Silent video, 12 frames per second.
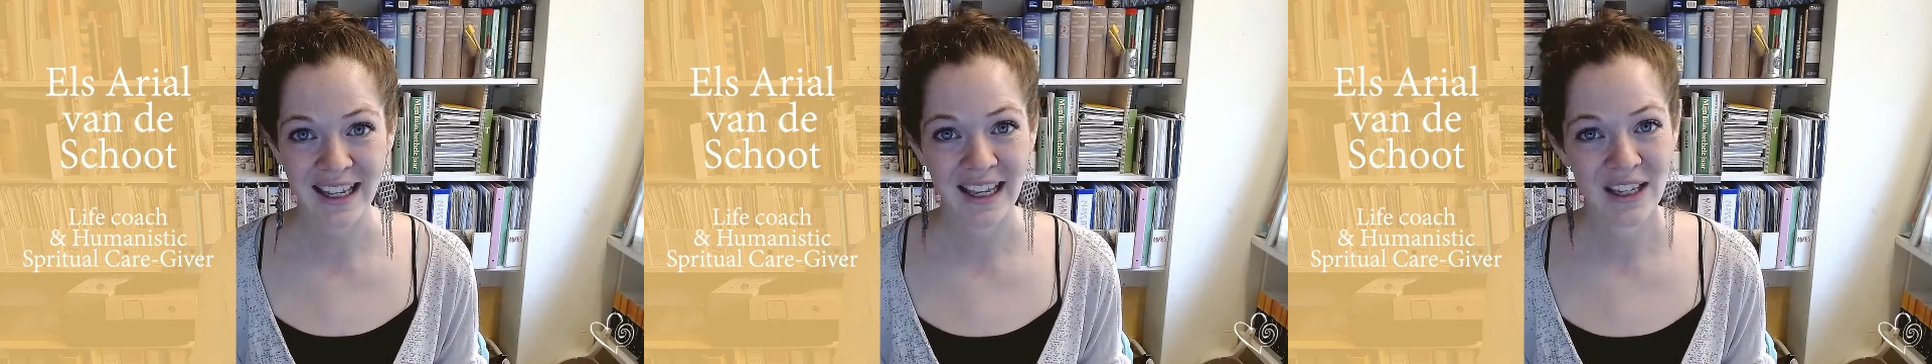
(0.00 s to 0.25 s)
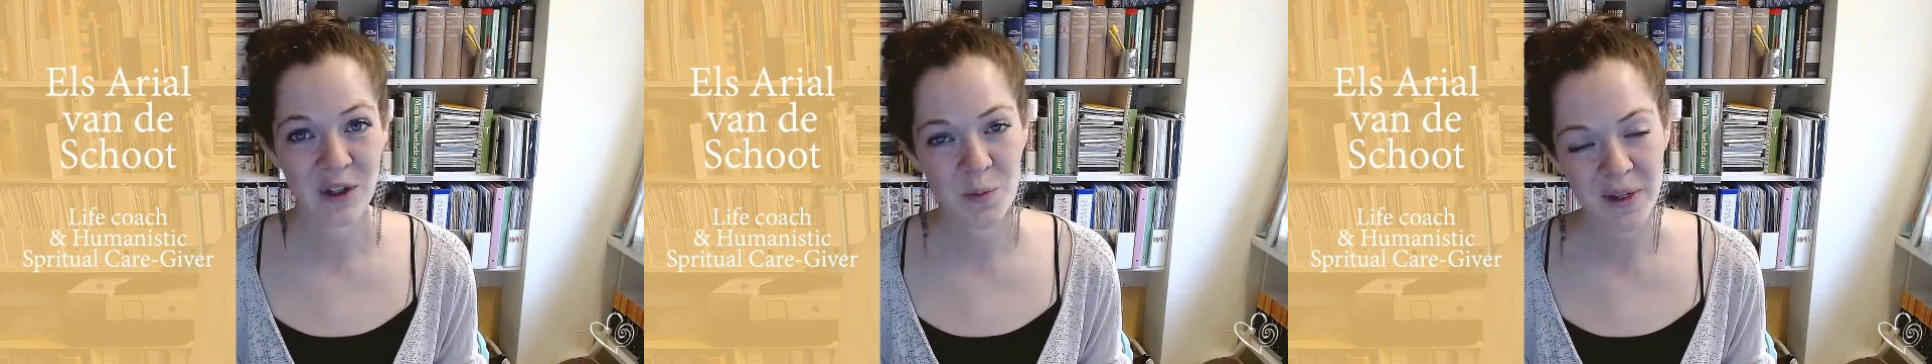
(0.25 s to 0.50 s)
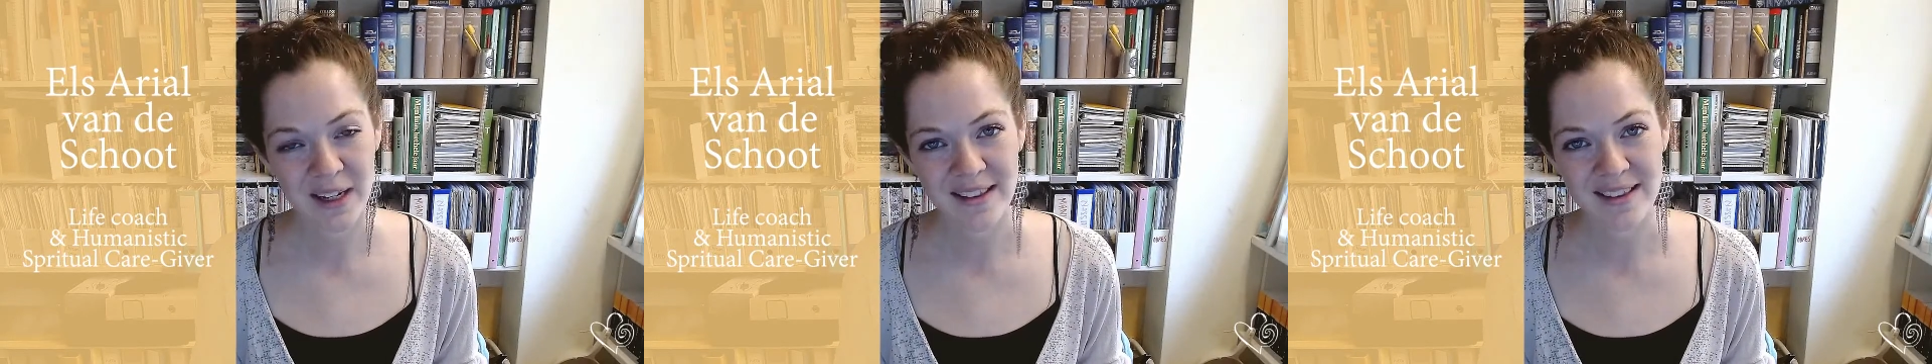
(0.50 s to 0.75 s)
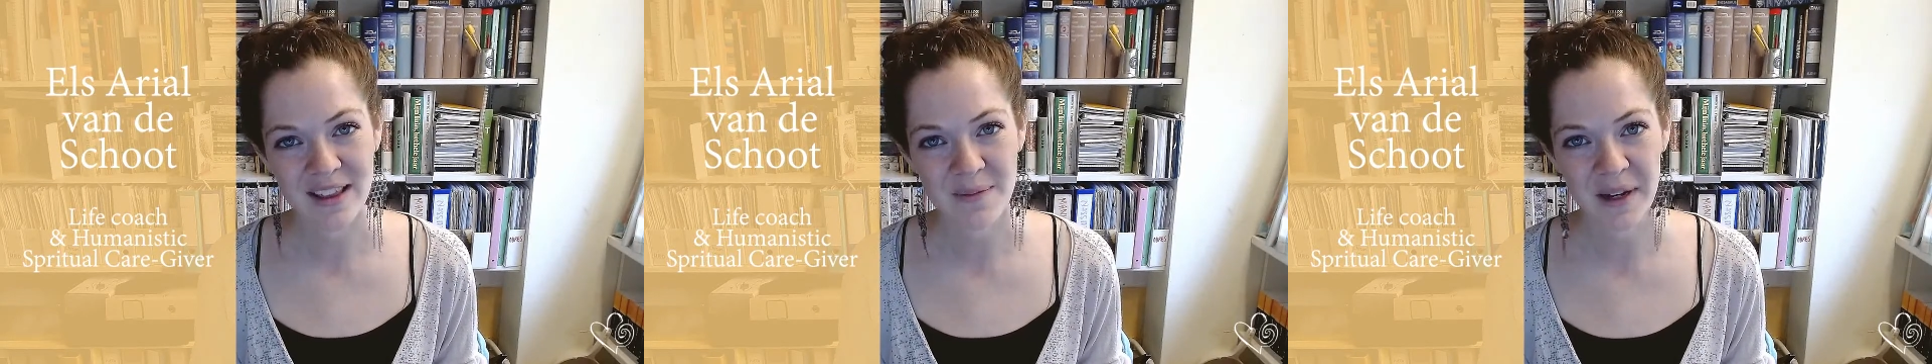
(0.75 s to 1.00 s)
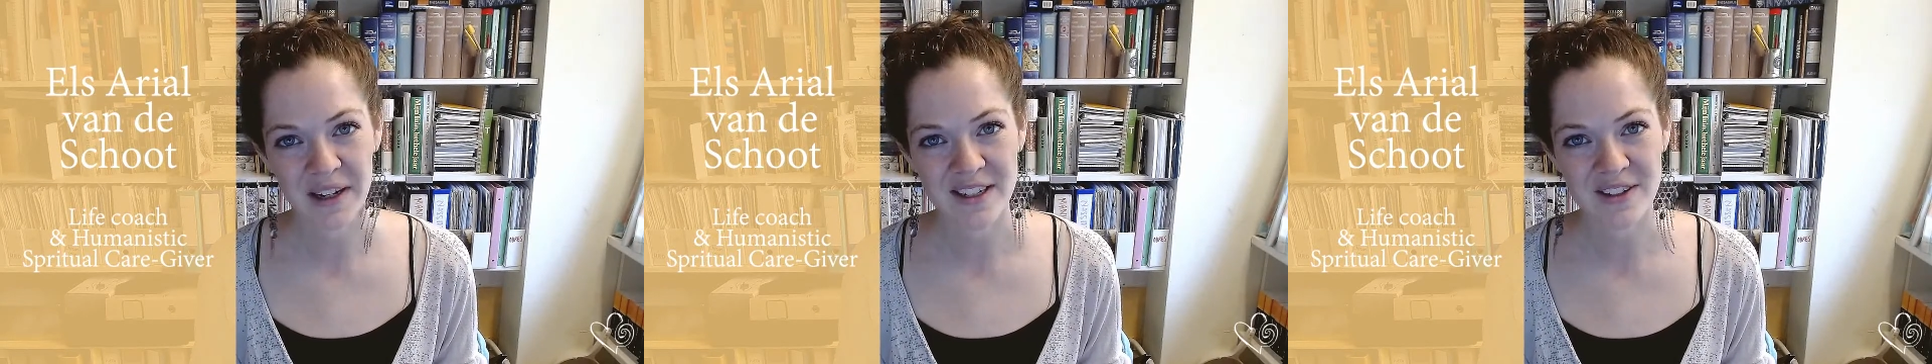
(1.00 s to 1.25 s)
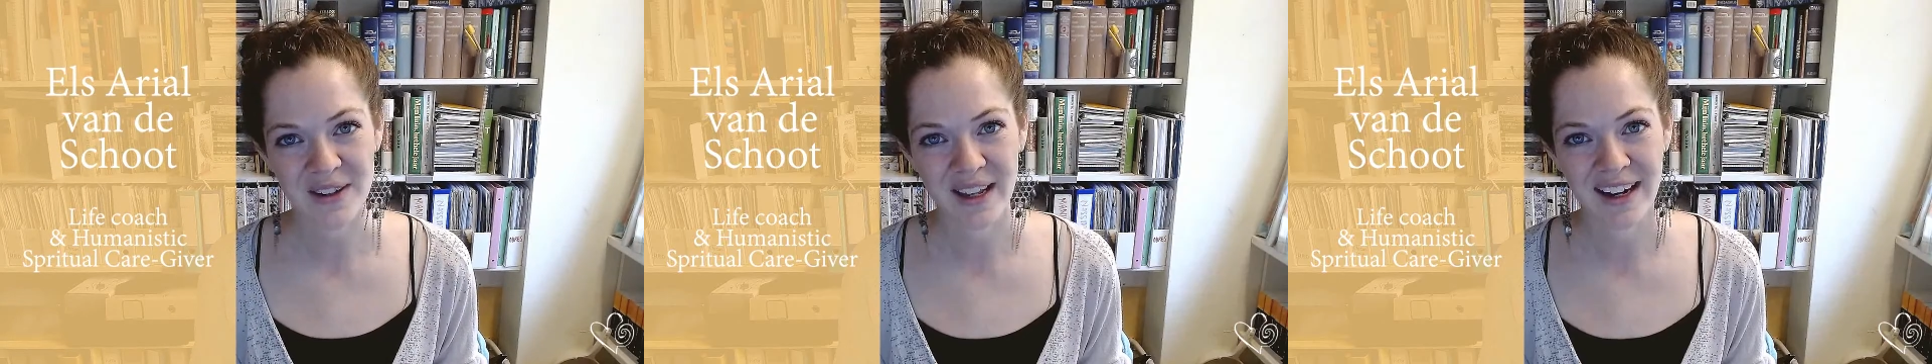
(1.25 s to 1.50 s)
a humanistic
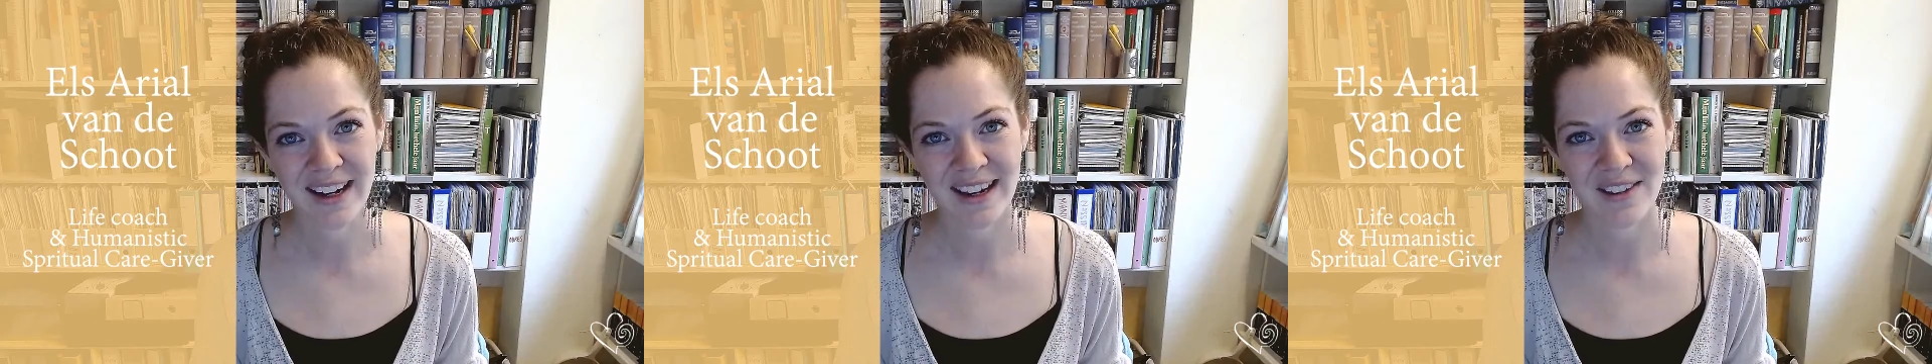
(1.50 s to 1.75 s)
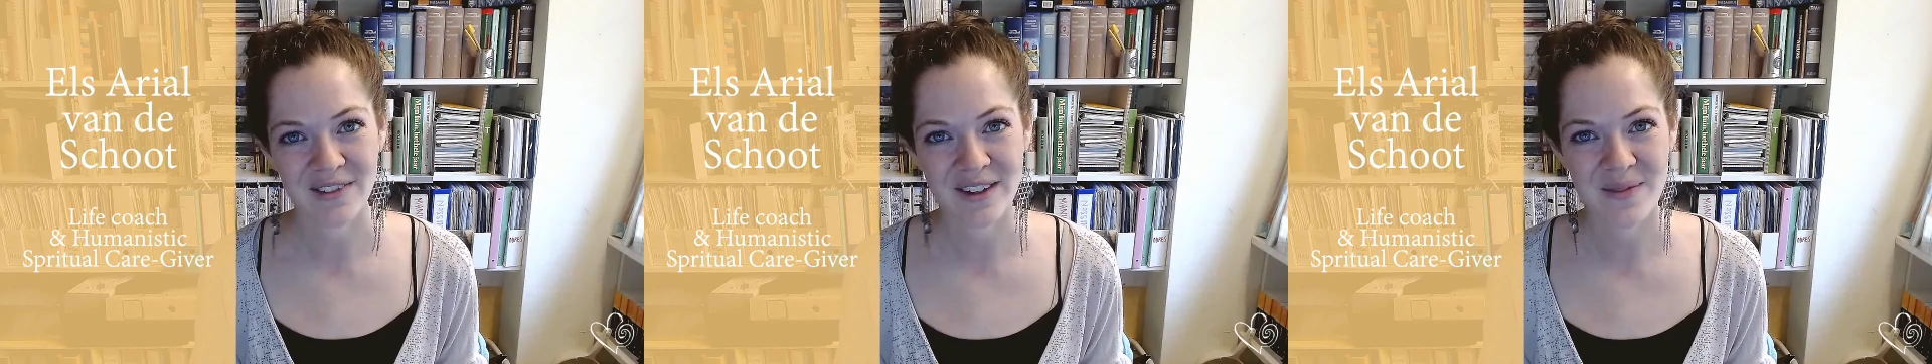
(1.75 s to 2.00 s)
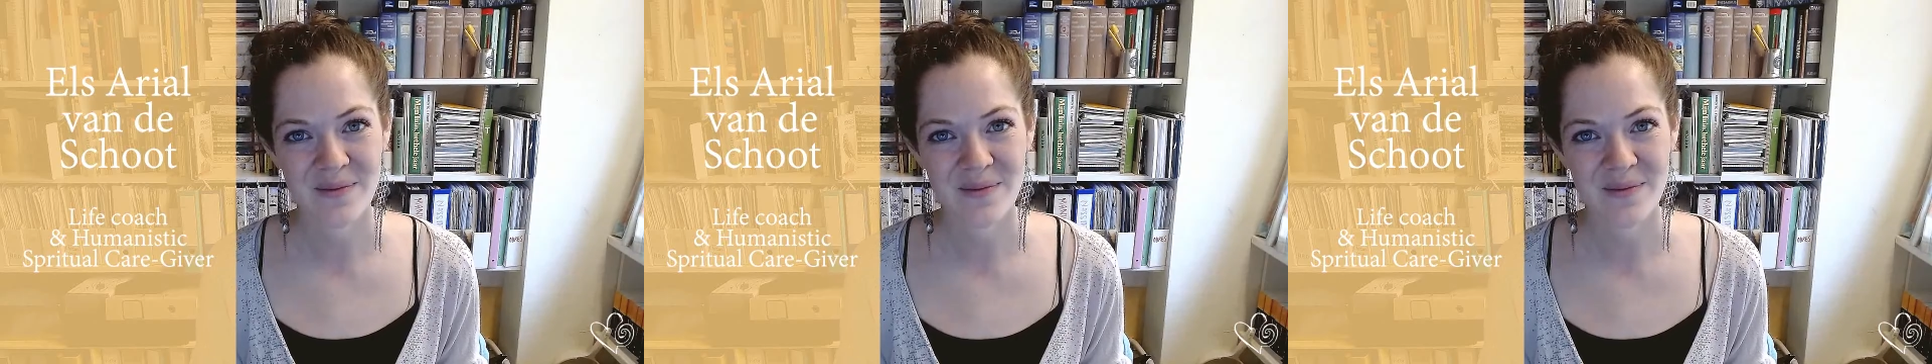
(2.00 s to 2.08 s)
spiritual caregiver.